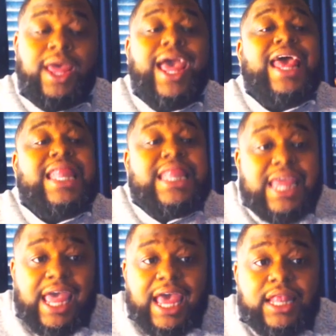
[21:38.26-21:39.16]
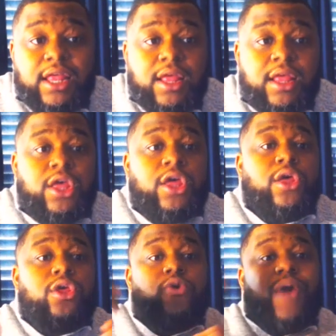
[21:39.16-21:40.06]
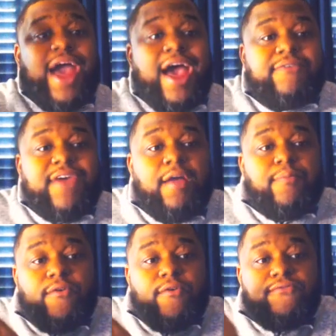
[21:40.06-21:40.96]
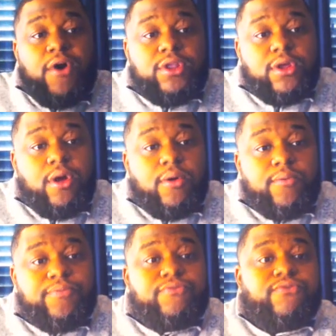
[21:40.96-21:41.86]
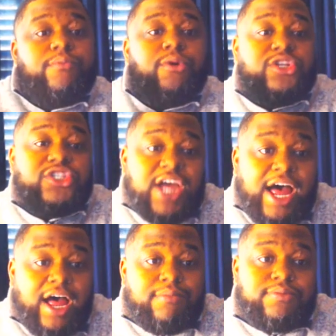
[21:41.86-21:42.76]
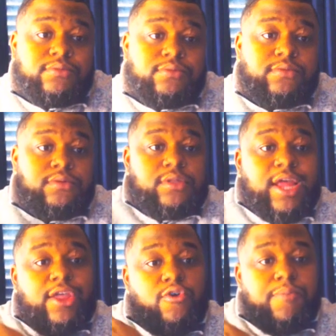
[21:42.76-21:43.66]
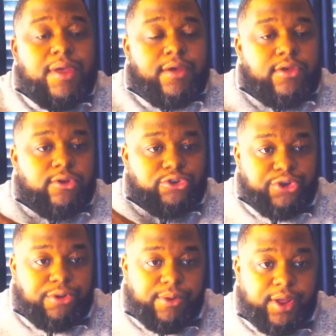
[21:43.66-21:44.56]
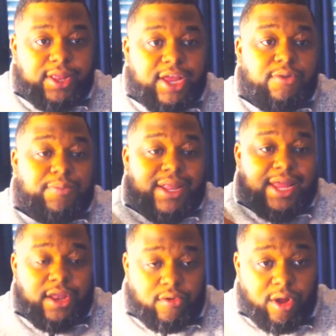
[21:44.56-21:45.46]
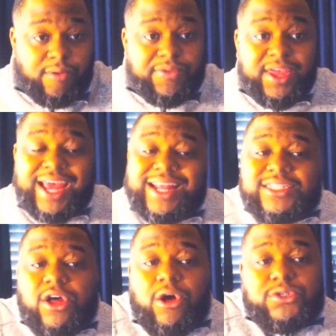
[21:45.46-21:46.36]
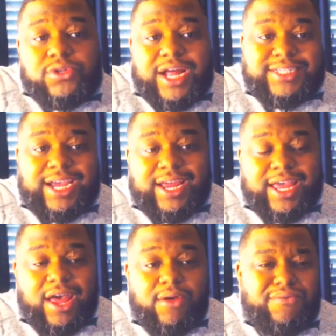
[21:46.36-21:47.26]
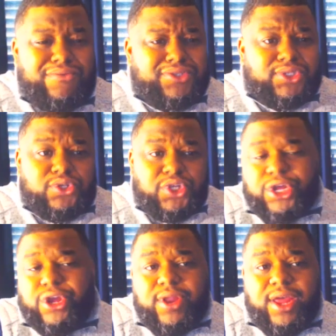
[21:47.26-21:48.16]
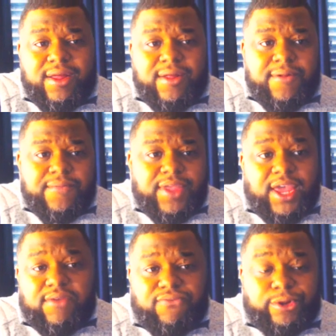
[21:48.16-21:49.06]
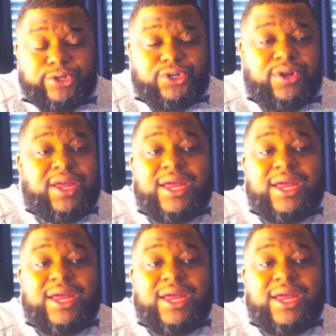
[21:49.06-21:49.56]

And then you have a portfolio from your job that you've been contributing, that you've been letting it grow. And this is also not taking into account Social Security in the future.